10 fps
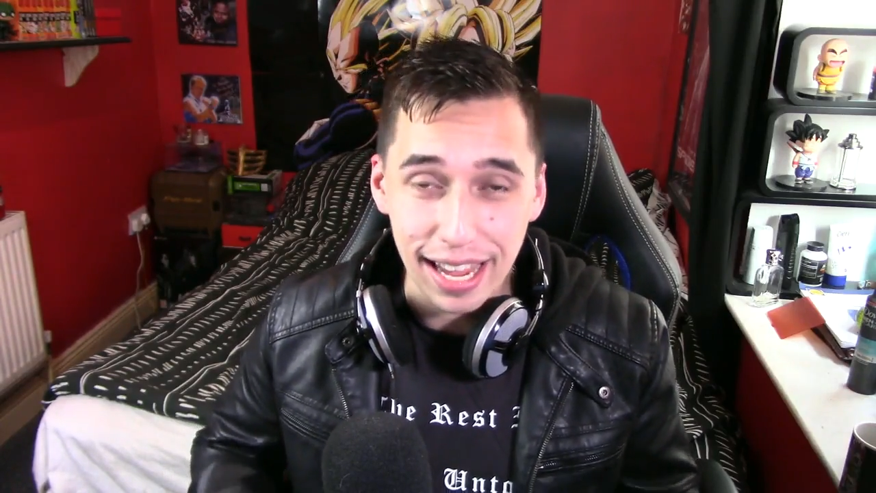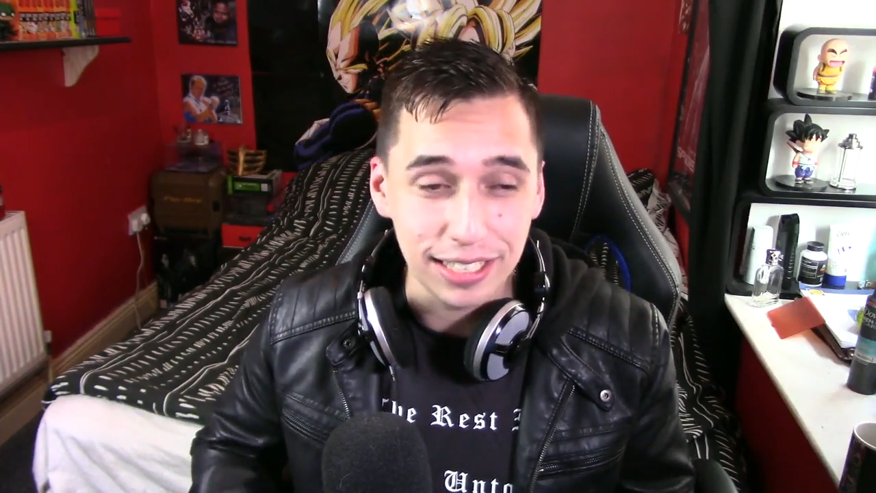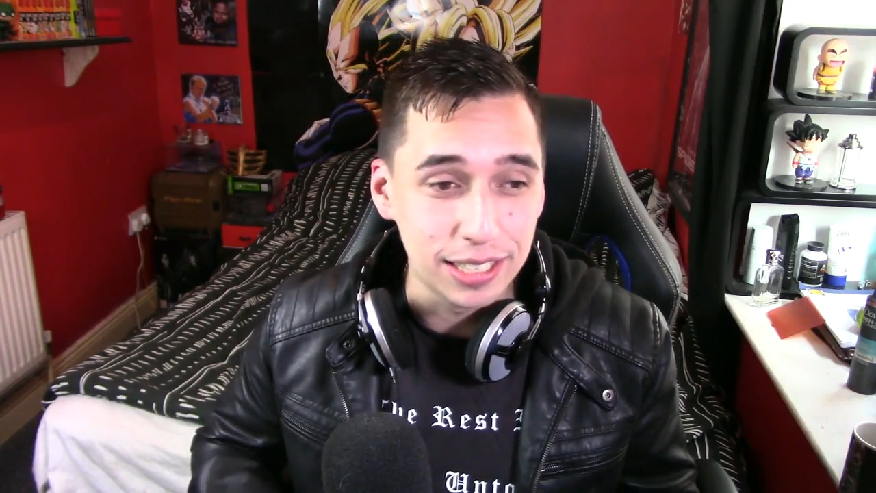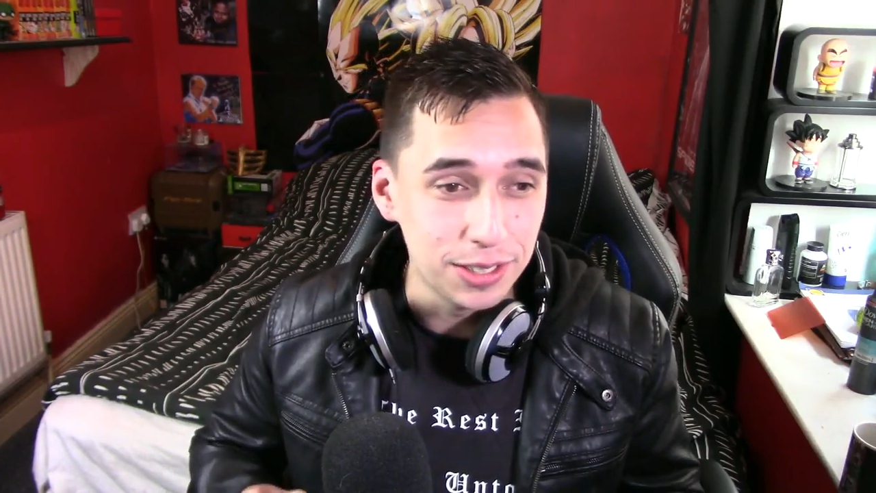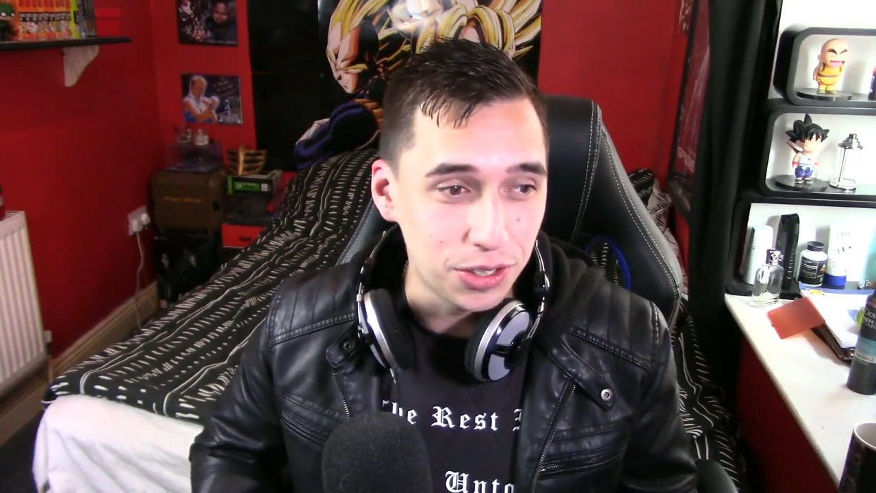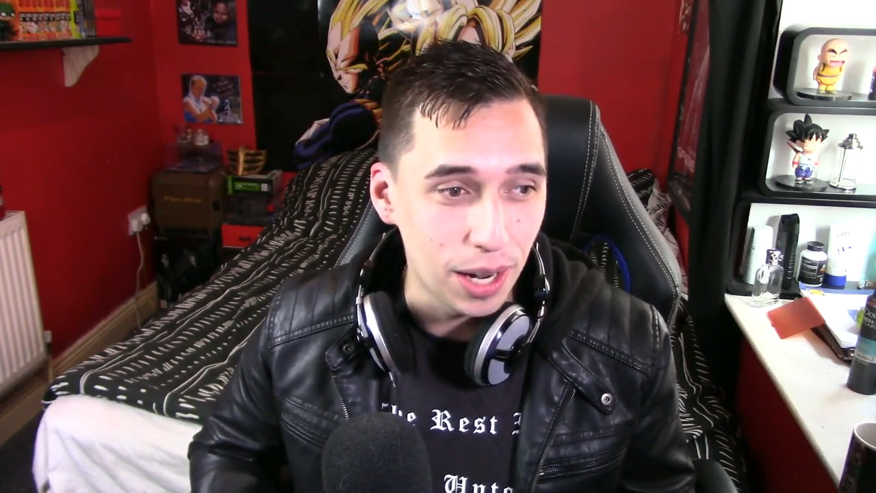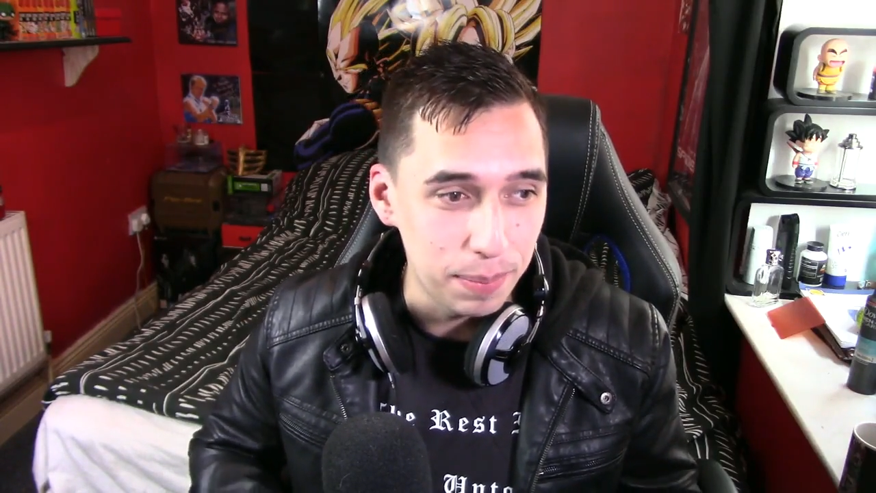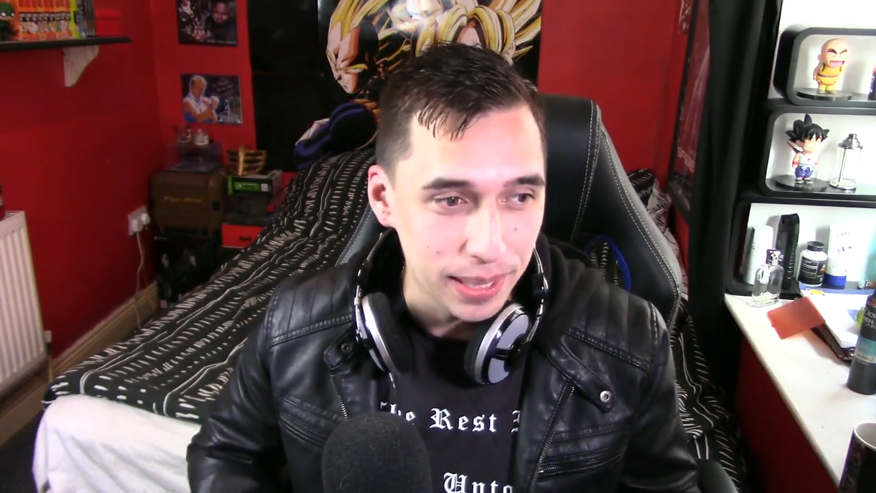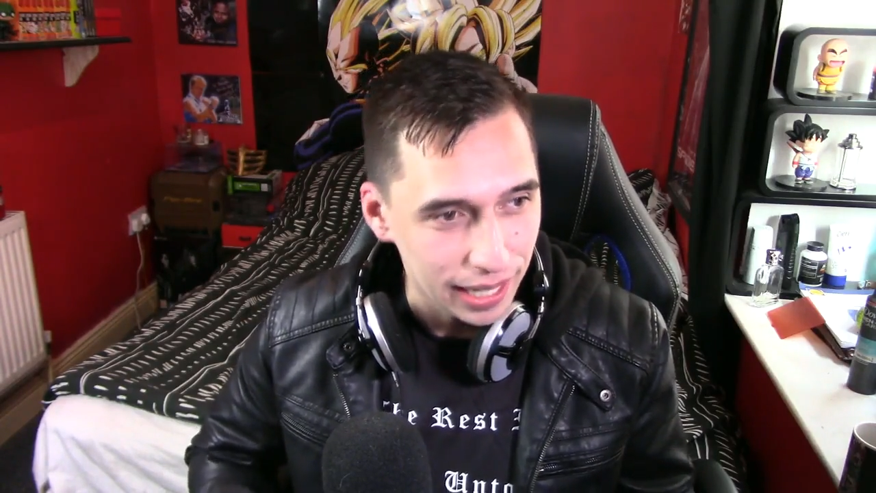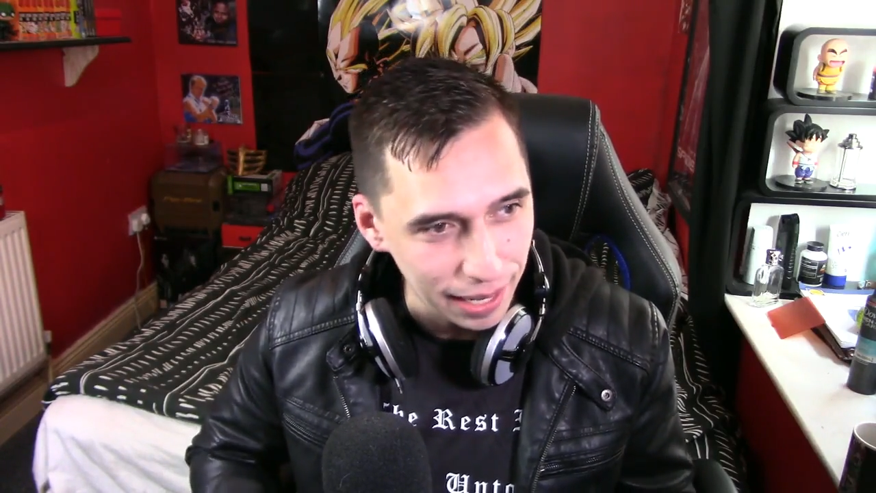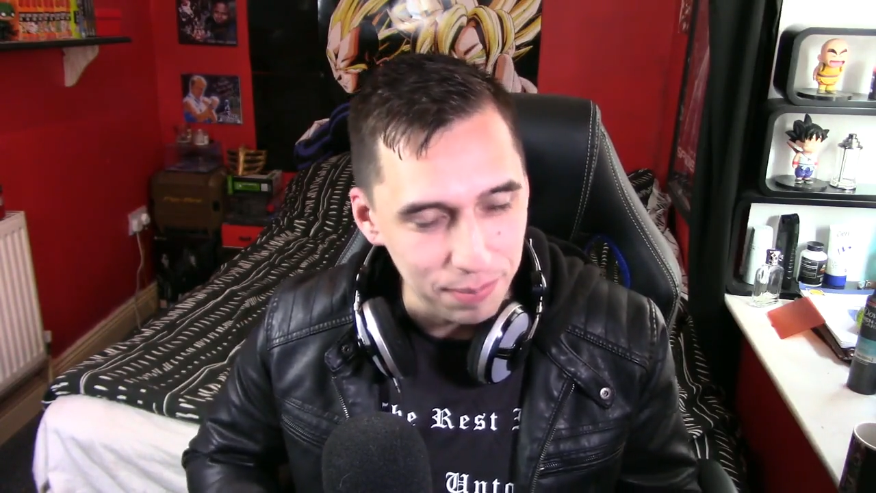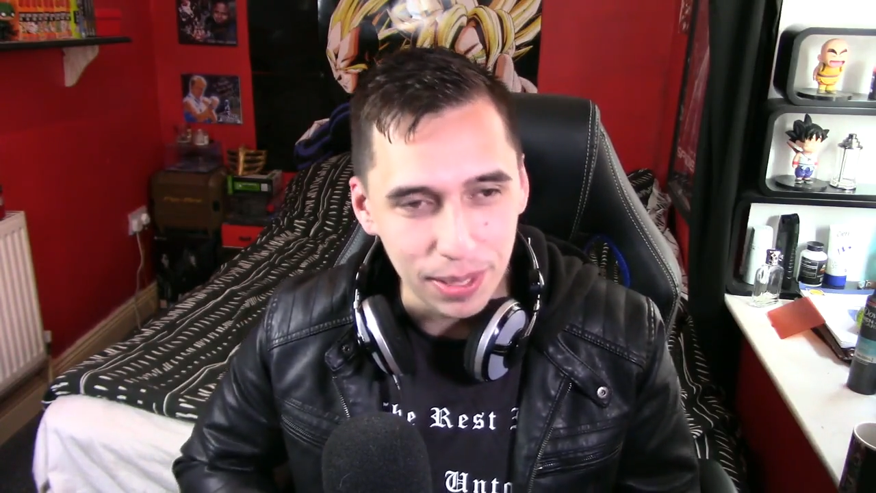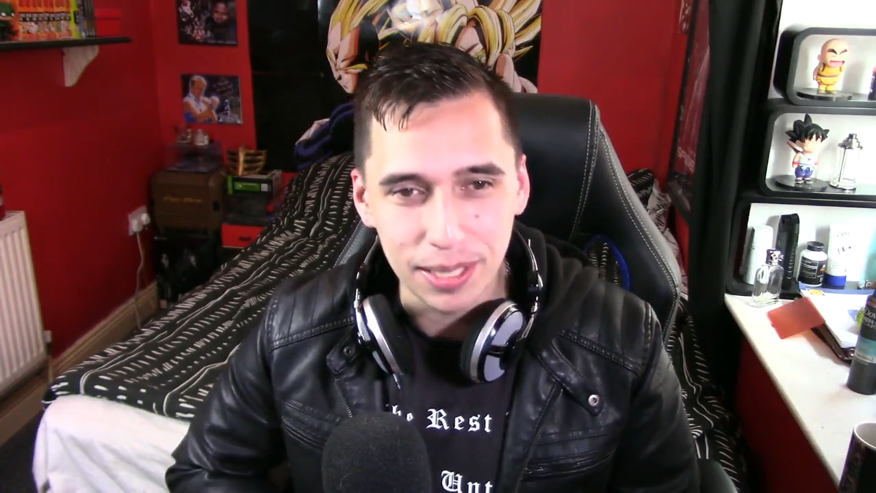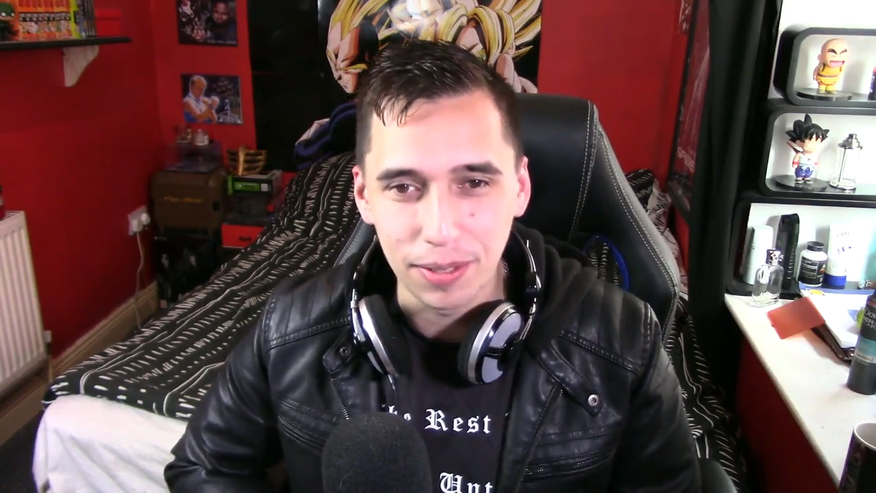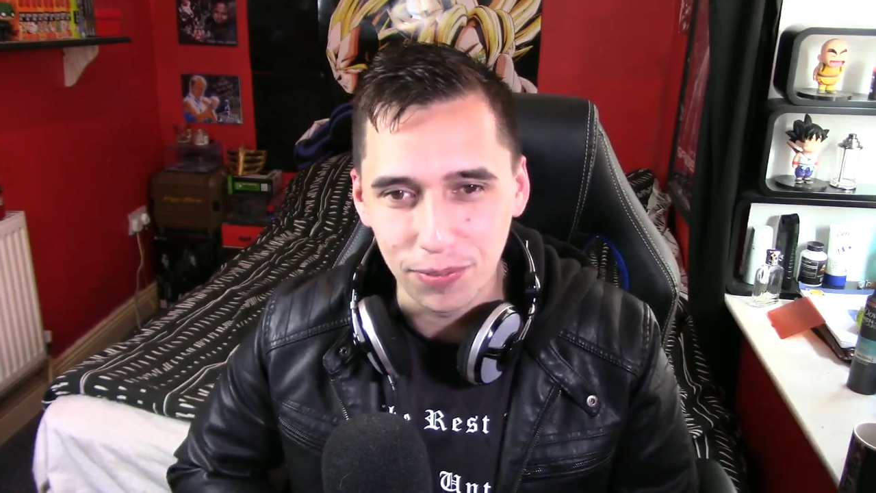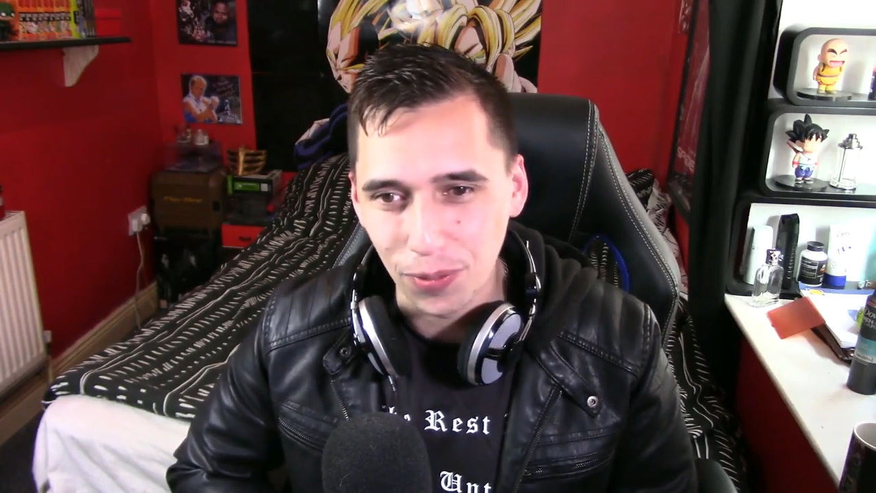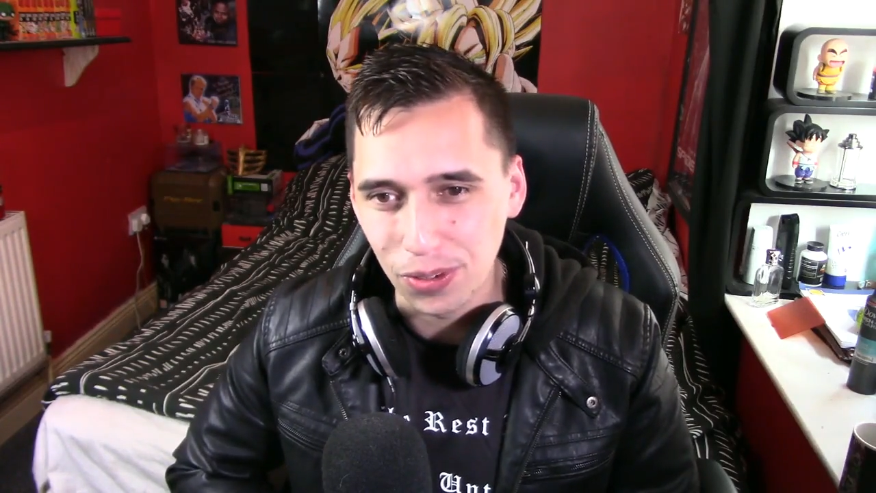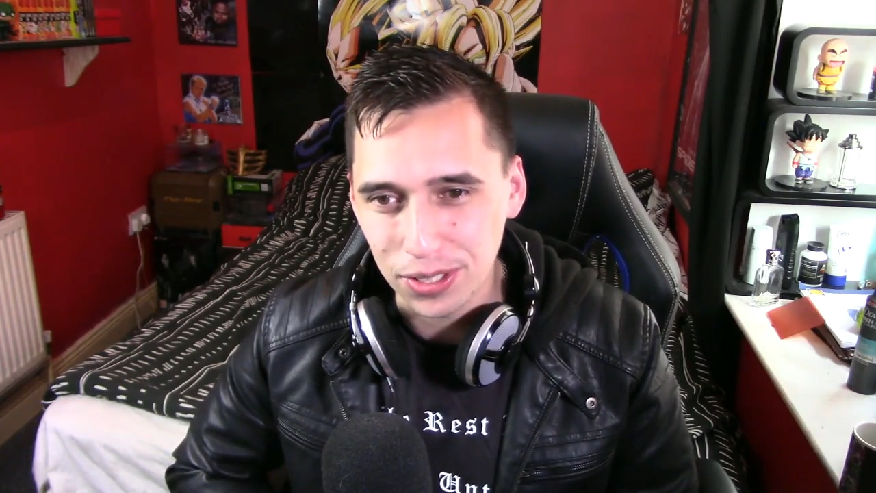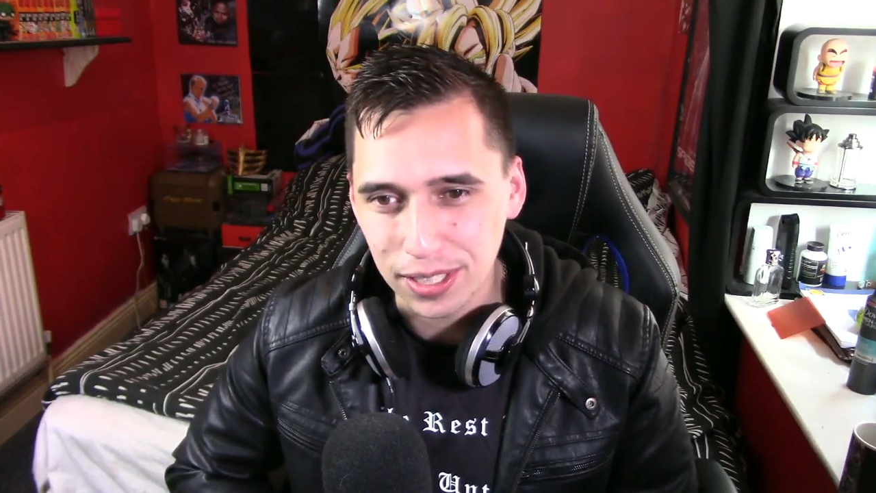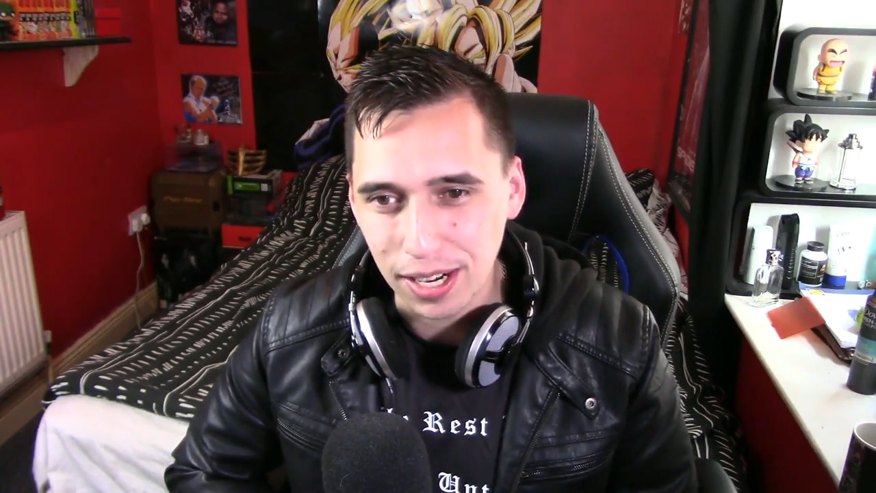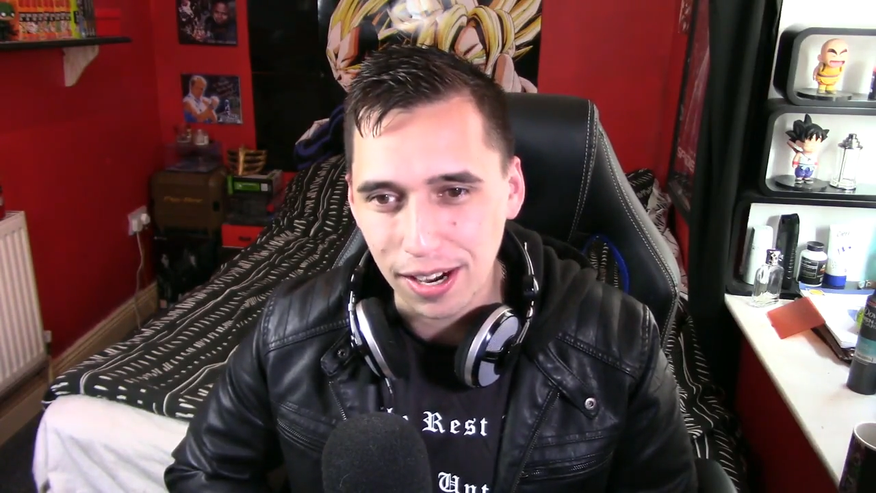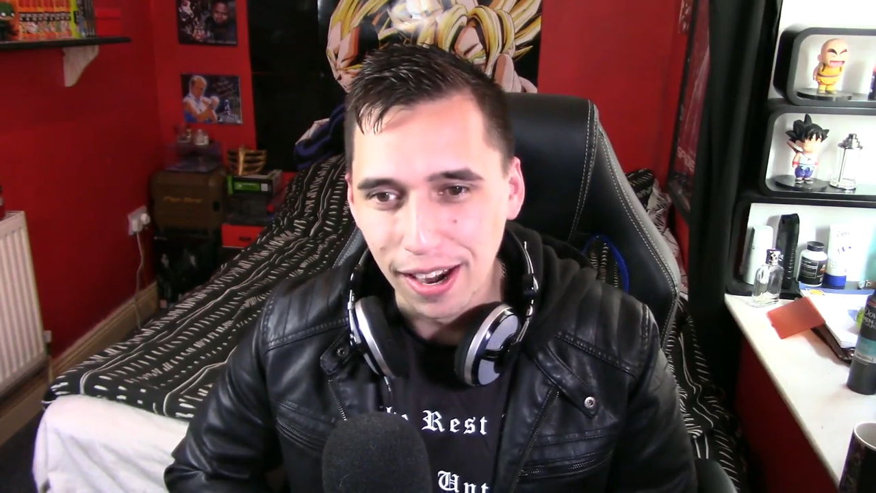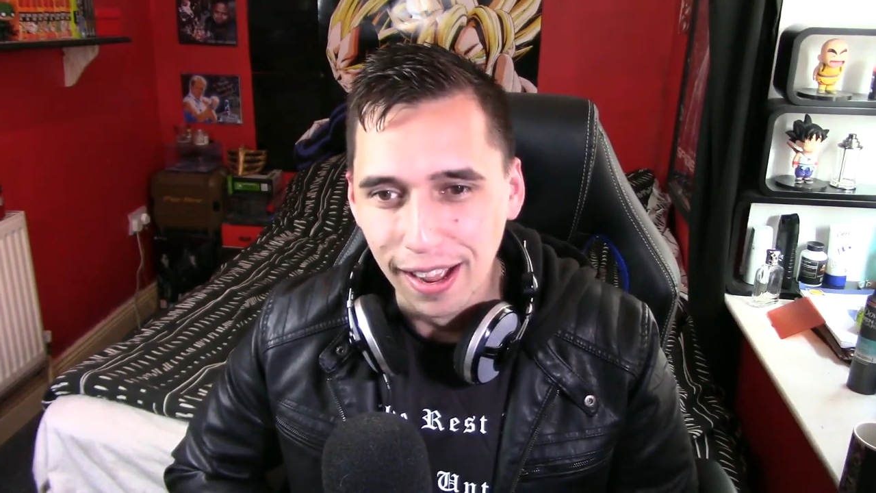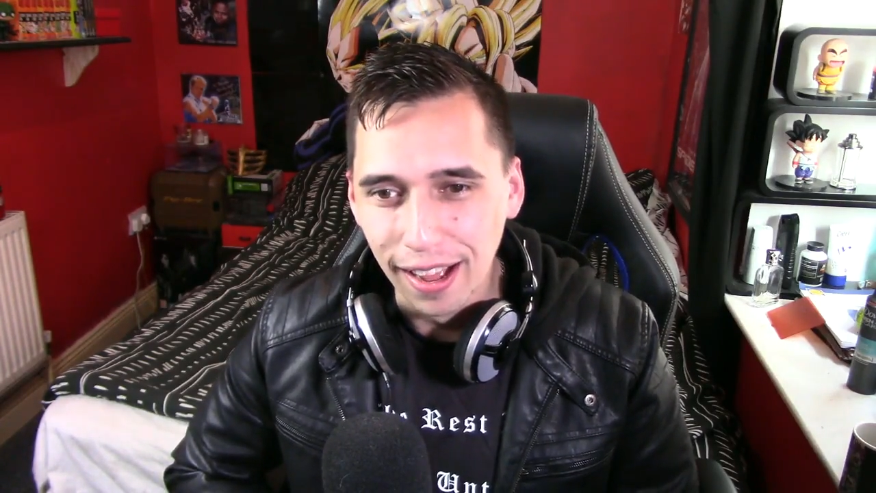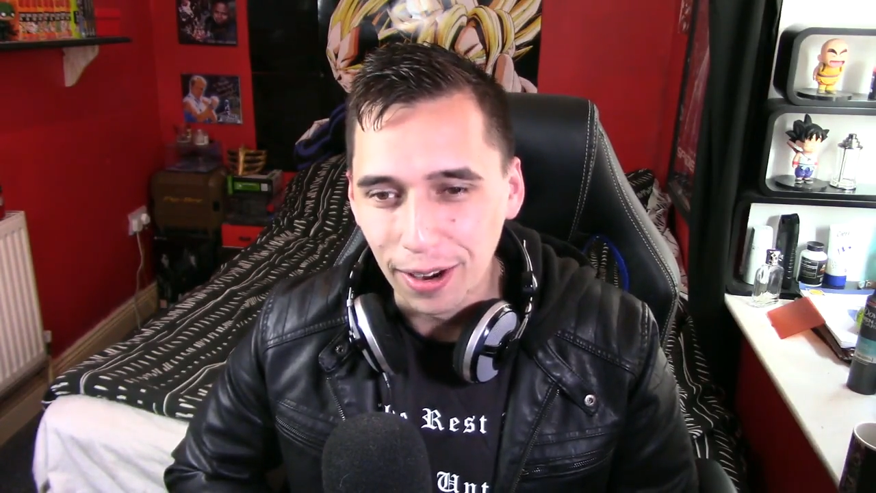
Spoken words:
excellent job again by Team Forrester.